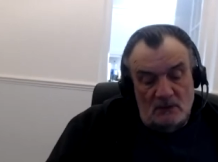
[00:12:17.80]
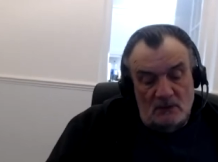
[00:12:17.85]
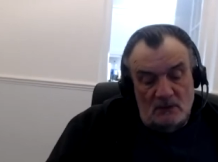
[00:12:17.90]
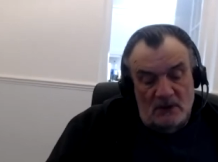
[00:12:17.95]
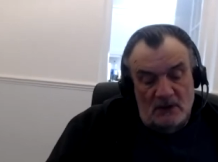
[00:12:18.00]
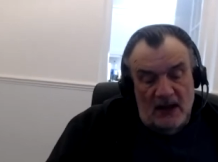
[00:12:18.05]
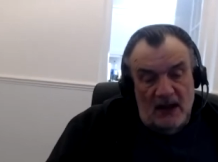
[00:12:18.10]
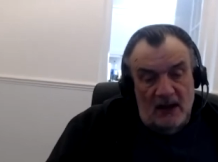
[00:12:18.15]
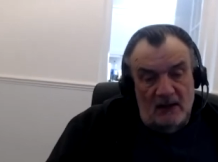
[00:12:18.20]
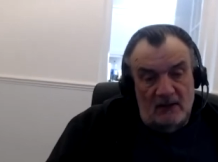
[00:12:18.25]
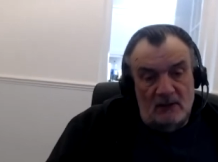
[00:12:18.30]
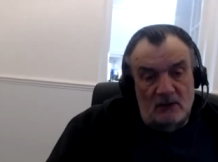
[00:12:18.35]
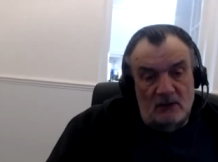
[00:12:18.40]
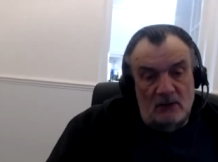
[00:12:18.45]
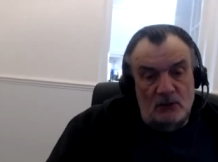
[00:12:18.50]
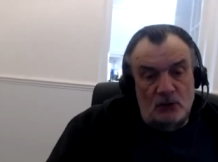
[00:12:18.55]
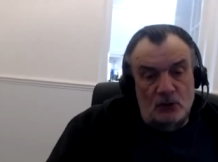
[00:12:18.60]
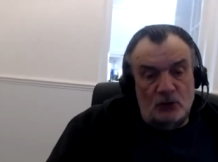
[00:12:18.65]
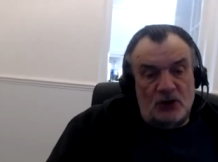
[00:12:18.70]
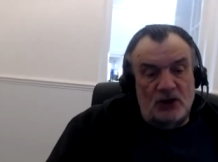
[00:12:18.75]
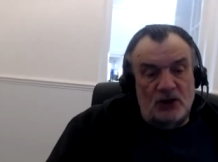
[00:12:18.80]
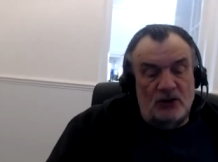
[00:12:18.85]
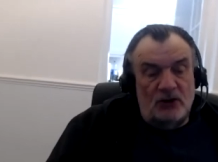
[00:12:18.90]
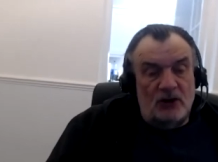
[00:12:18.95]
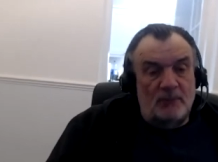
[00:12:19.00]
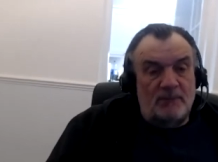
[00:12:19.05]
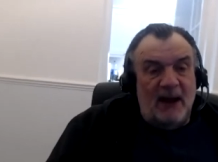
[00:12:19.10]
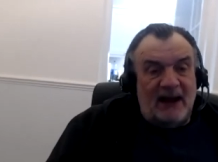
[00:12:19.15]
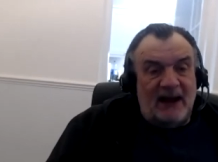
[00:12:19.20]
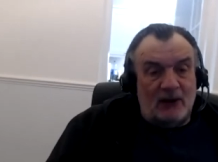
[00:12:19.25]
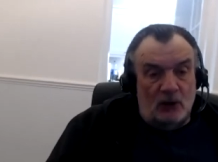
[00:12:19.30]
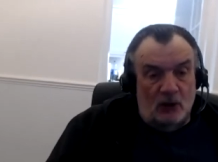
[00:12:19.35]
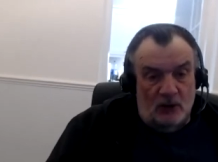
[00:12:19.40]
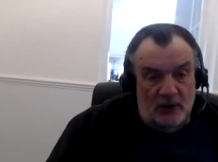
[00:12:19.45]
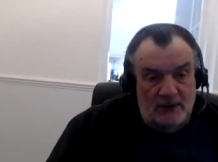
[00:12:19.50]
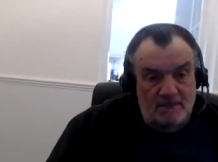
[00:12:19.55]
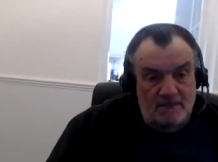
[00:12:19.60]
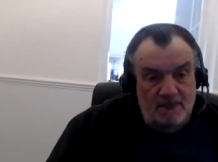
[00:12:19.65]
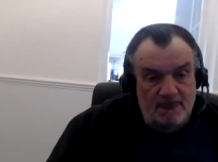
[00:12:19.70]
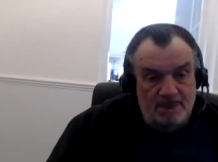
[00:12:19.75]
Now, looking at the back
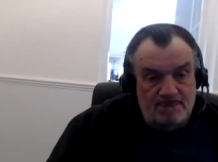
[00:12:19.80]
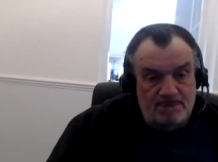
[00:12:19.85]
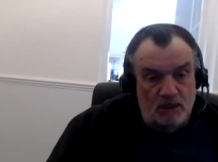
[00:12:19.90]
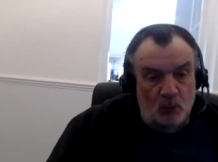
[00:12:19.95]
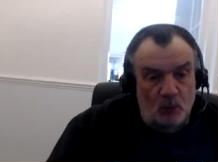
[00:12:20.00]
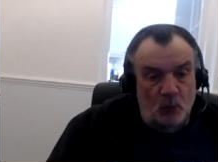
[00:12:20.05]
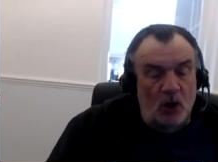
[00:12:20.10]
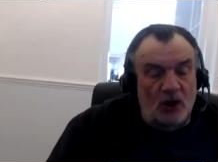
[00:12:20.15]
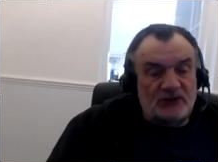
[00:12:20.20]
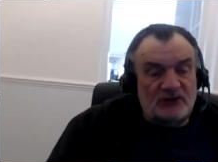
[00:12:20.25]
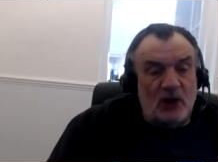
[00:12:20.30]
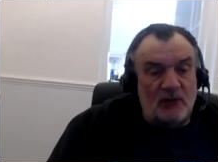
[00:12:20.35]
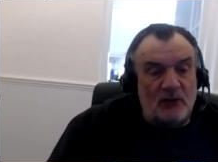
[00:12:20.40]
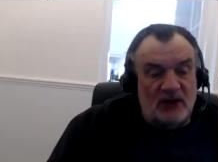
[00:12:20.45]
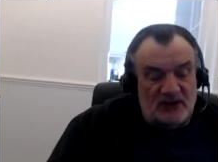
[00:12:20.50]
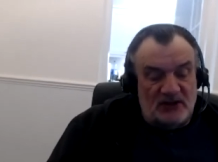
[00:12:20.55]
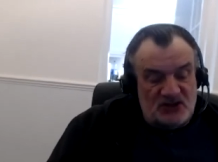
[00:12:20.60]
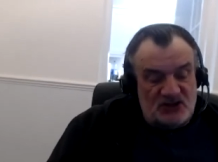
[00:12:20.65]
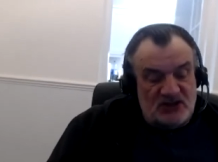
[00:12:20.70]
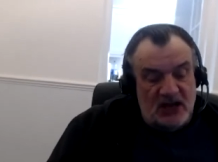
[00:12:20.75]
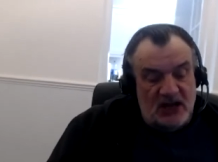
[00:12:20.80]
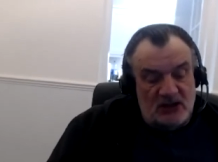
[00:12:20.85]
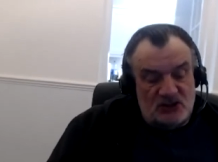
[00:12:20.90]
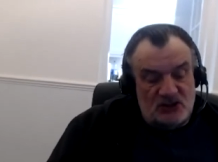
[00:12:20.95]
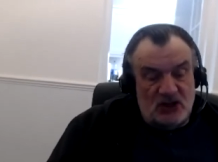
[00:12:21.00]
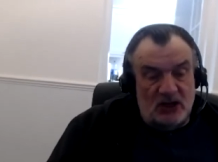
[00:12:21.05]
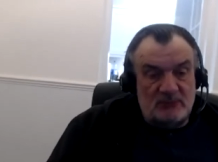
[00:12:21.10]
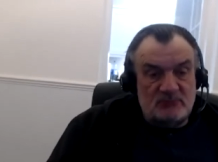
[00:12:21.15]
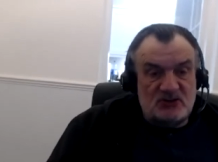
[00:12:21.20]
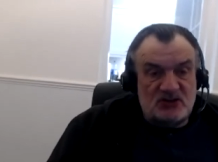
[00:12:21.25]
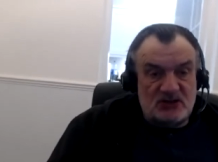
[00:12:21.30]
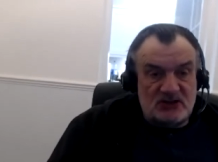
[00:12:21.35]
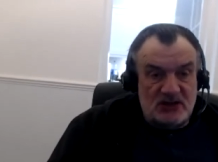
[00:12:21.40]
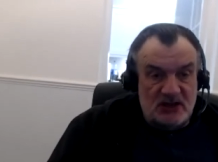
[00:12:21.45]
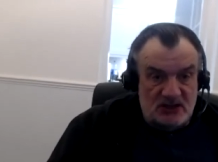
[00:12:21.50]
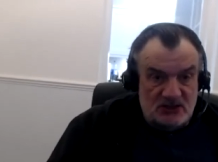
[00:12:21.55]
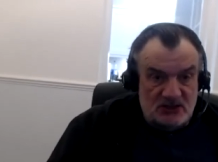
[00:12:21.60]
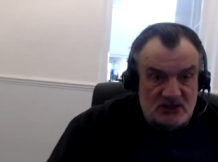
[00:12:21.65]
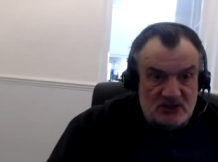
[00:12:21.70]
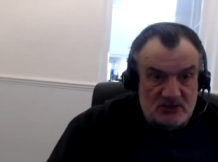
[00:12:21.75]
line, what I don't understand, James, is
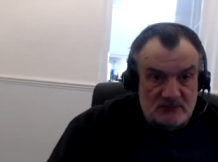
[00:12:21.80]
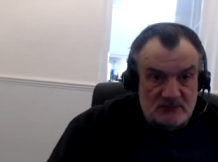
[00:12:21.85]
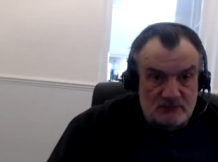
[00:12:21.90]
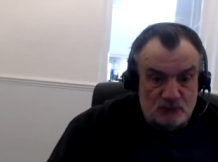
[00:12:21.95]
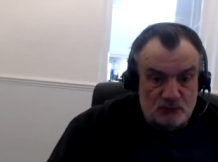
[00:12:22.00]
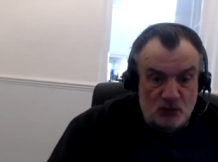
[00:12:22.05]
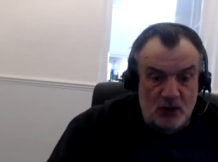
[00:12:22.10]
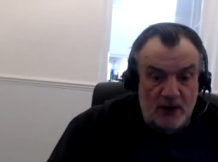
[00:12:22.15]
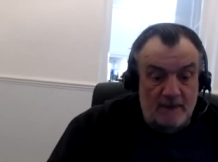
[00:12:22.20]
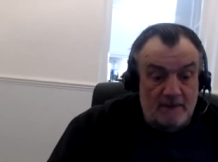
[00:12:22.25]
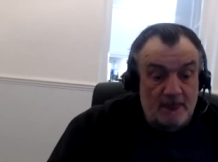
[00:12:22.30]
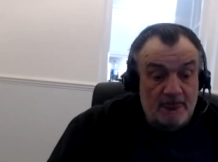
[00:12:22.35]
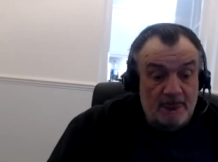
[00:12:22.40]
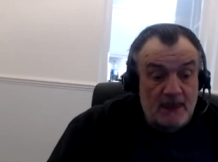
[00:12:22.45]
this, right?